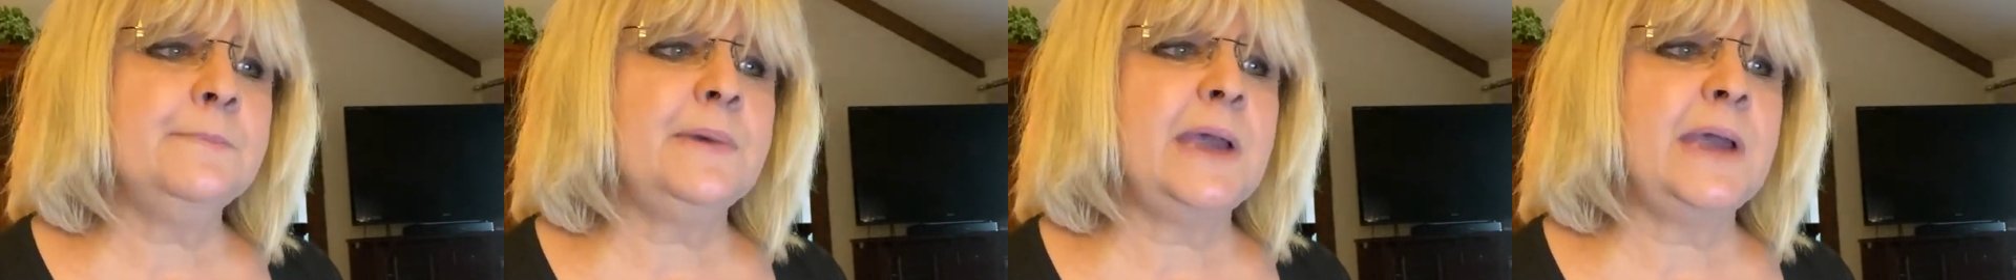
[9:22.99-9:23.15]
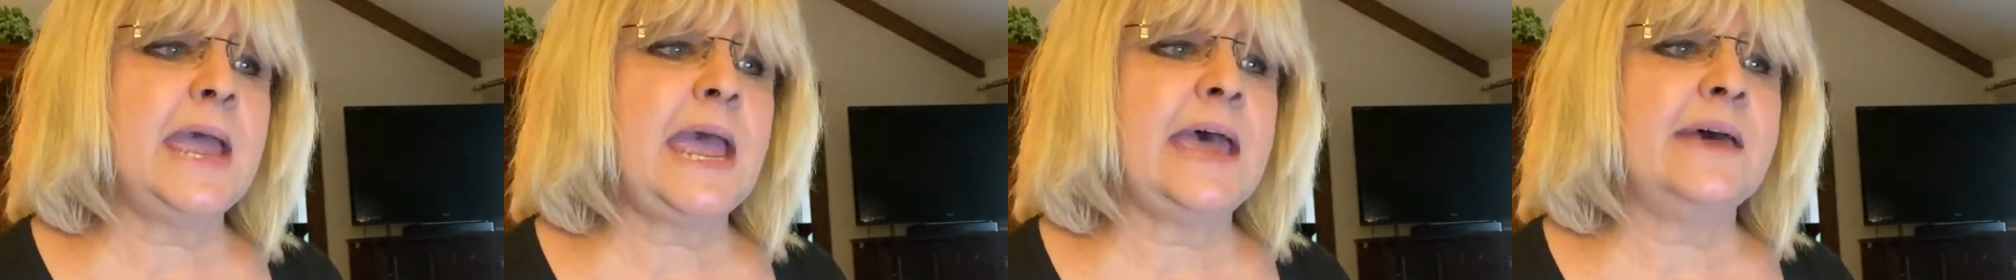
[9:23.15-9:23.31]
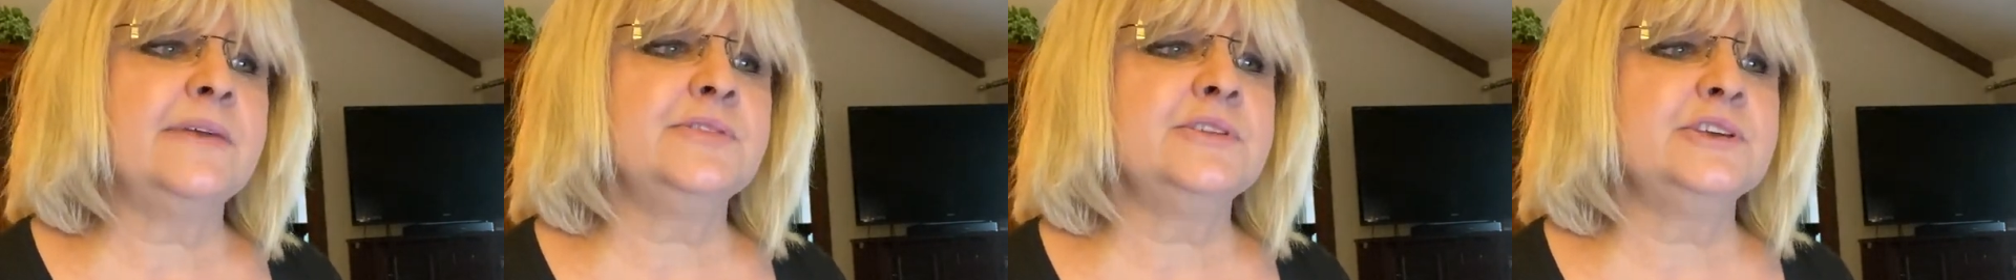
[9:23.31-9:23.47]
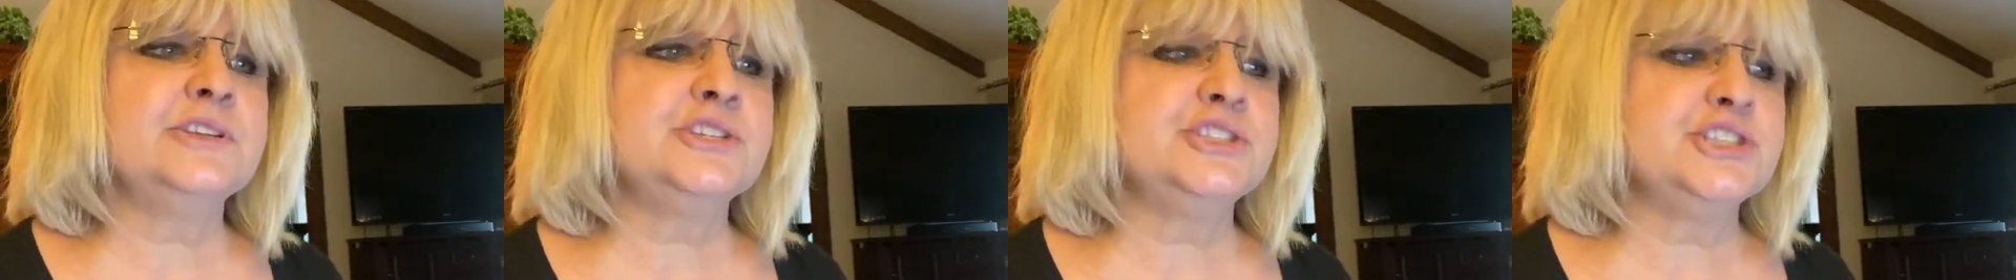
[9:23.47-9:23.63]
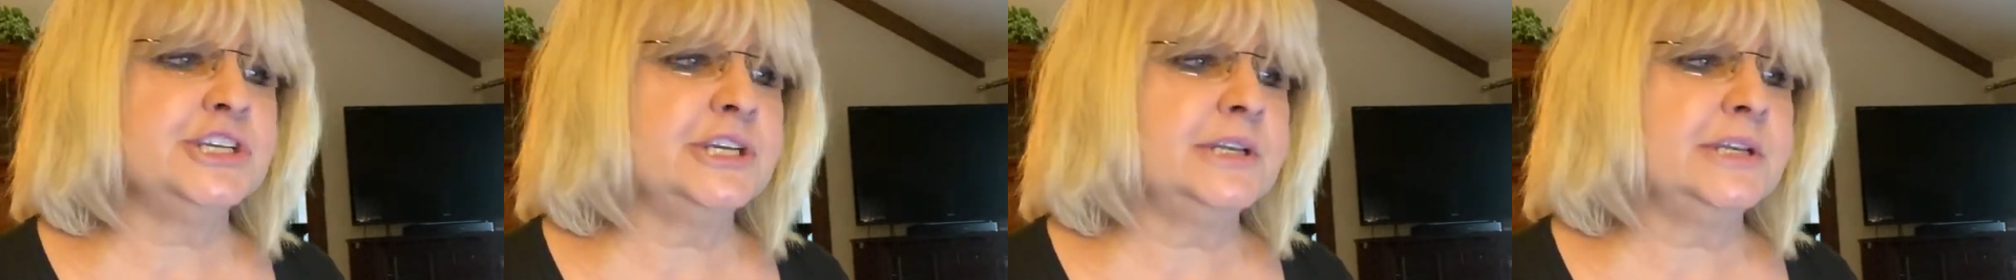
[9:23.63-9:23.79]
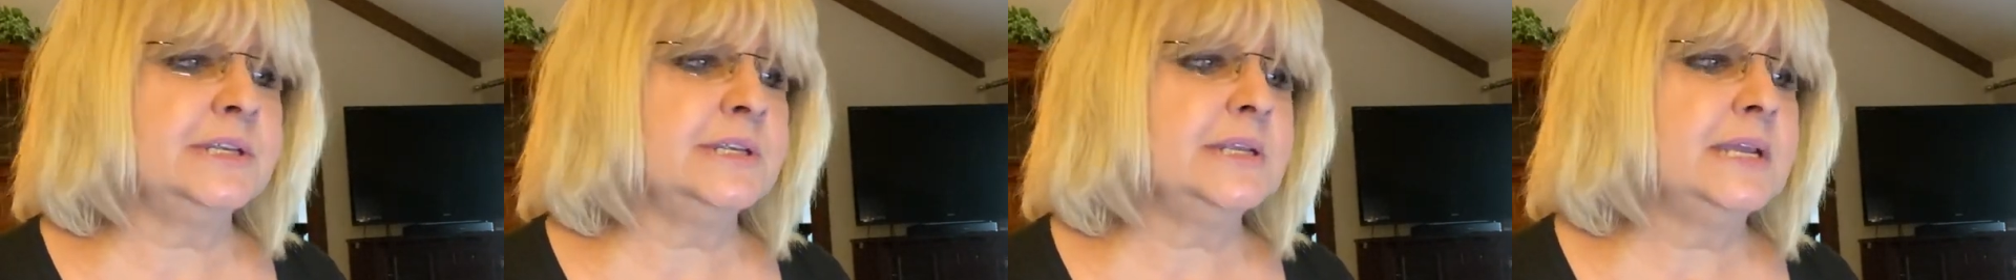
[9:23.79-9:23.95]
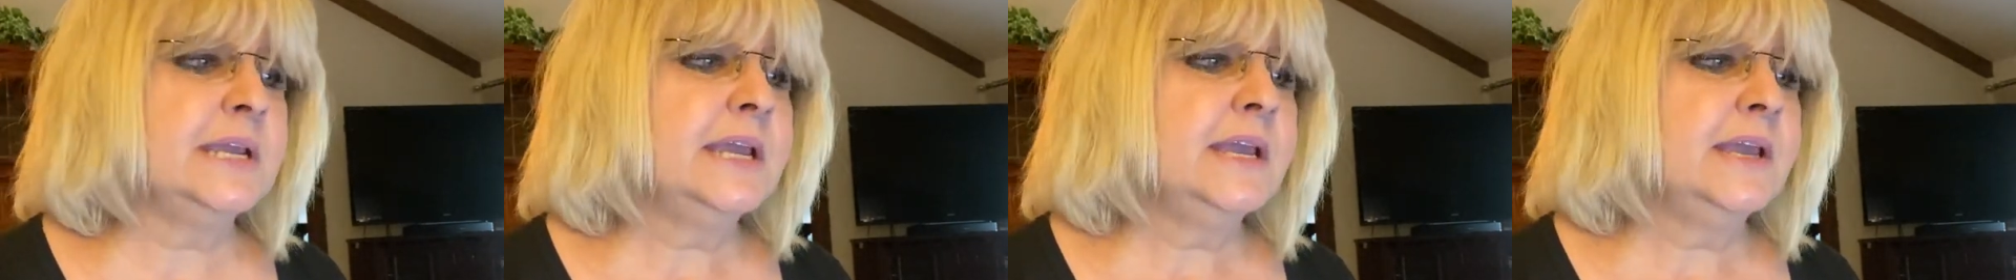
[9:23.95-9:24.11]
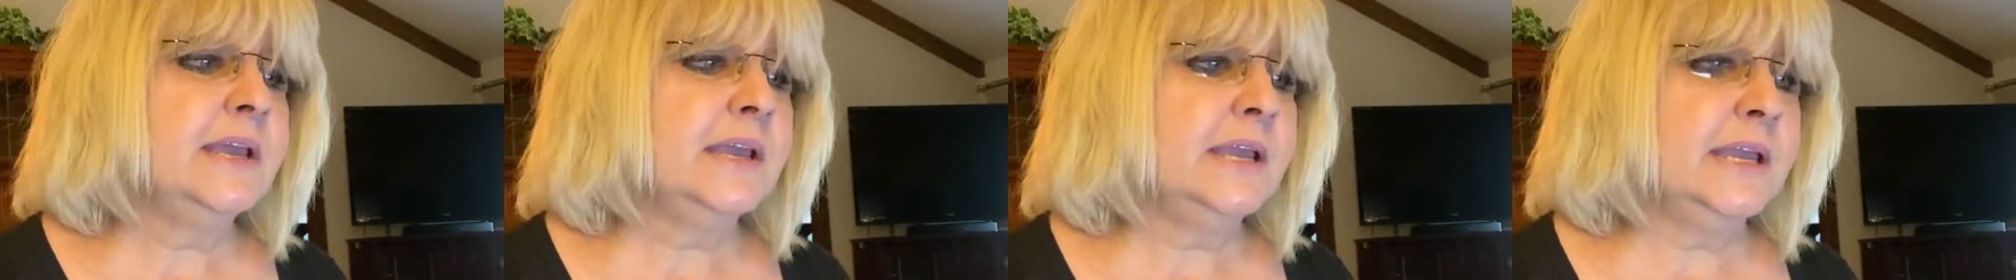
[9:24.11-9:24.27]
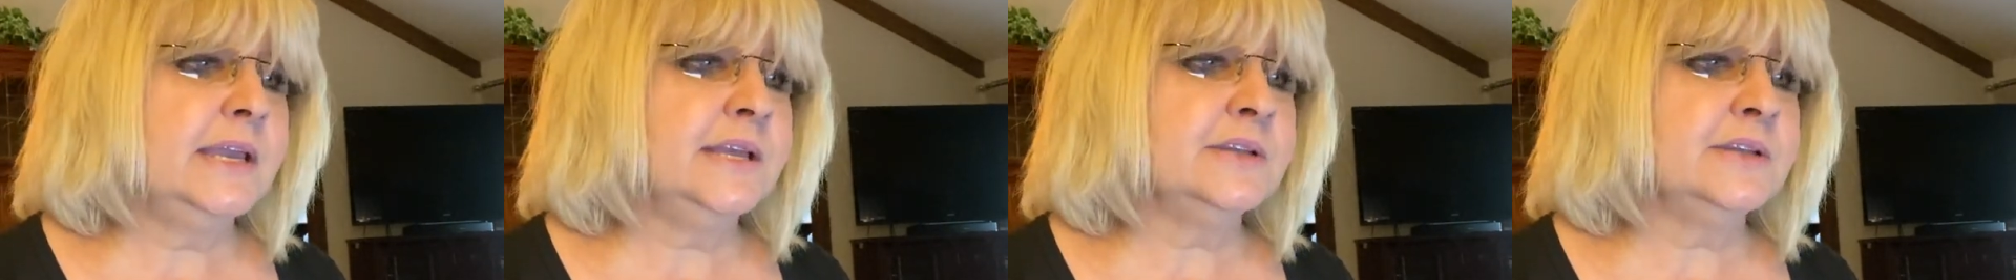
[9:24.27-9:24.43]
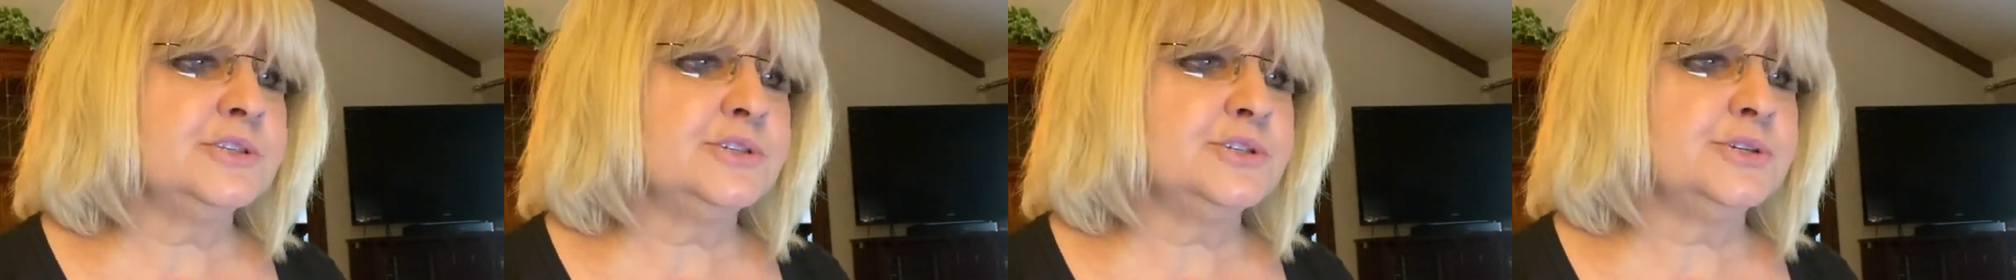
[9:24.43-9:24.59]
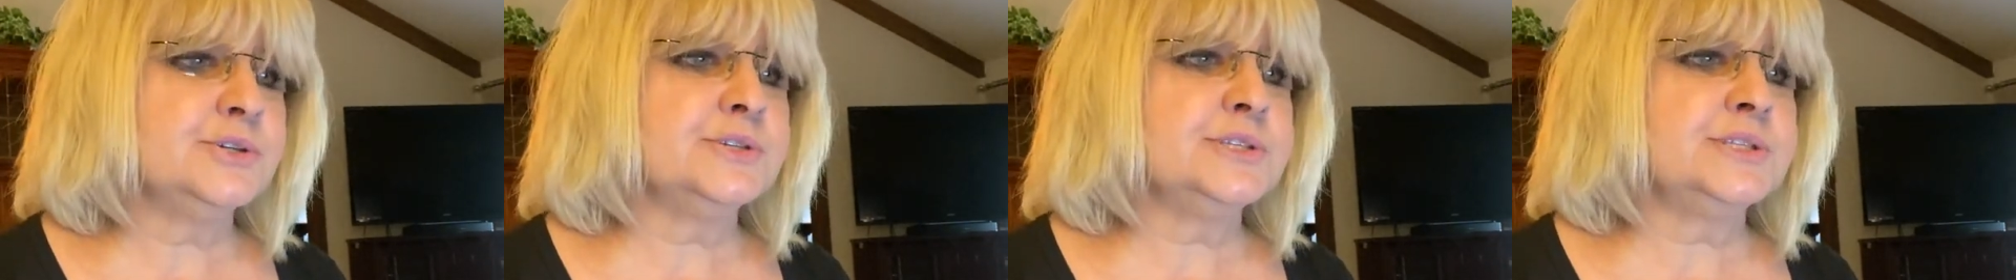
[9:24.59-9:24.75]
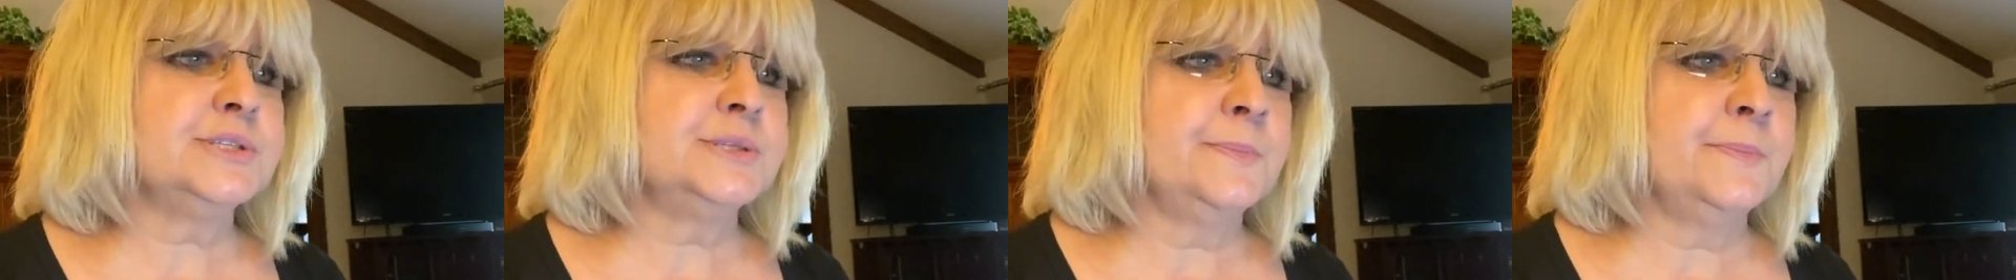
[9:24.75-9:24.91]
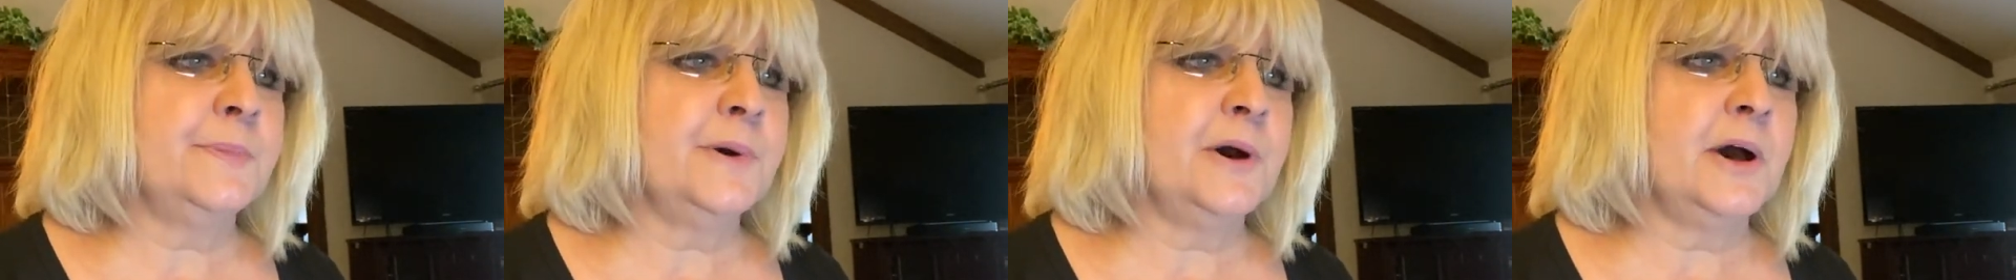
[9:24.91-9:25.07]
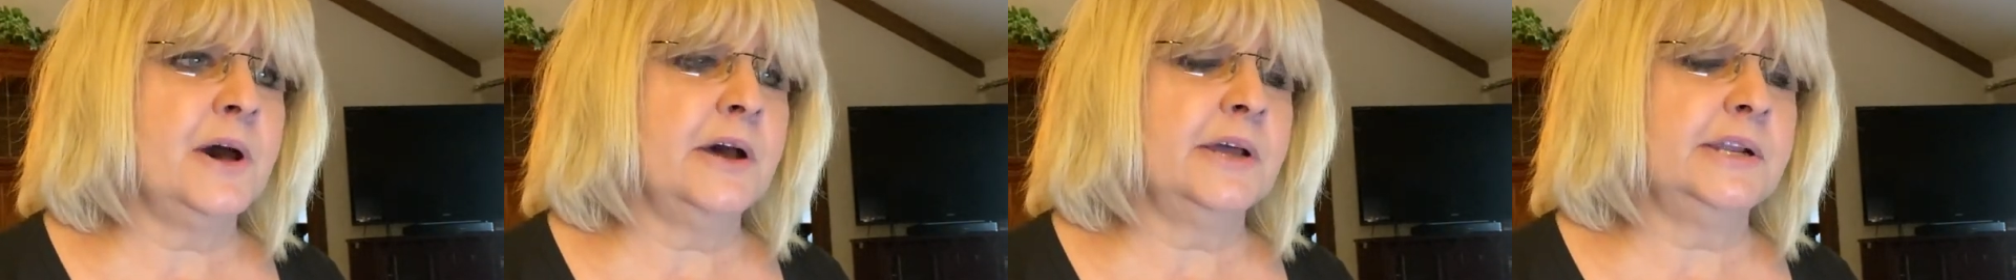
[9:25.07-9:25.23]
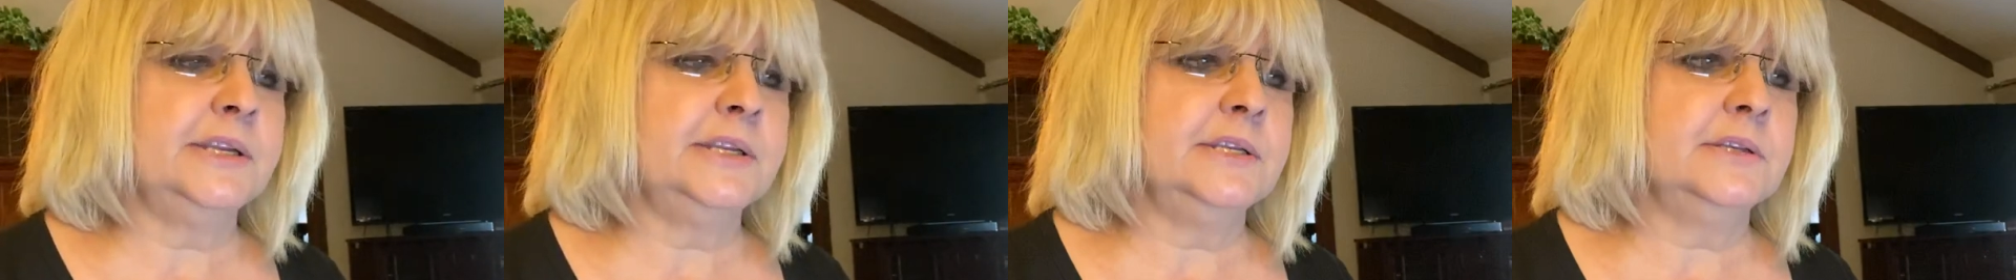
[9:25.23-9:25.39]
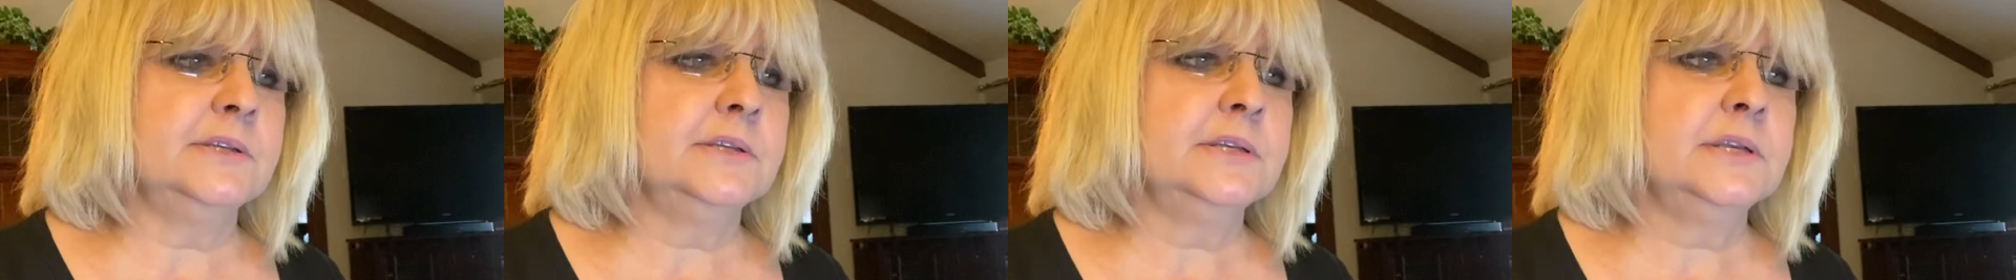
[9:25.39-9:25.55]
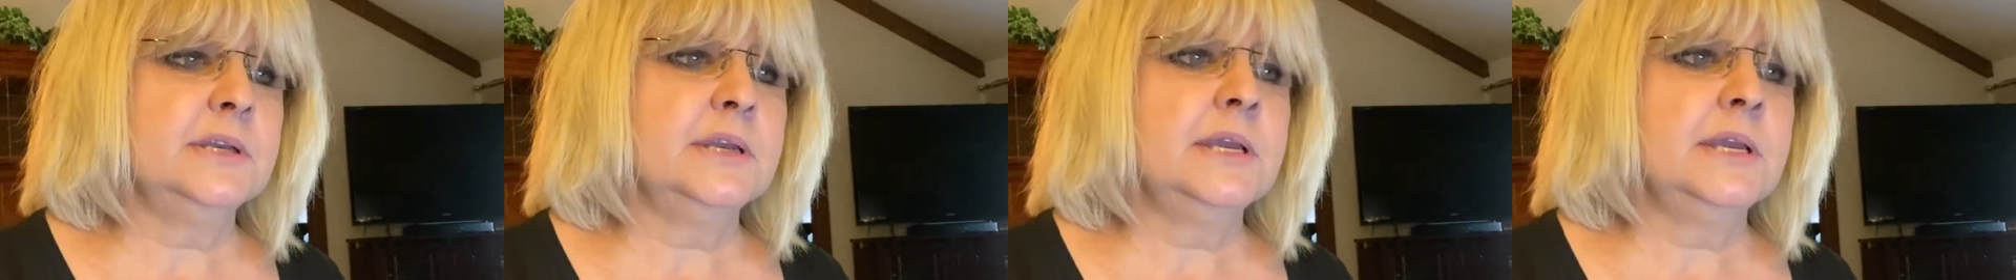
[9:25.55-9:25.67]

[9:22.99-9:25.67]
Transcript: pathogen enters the body.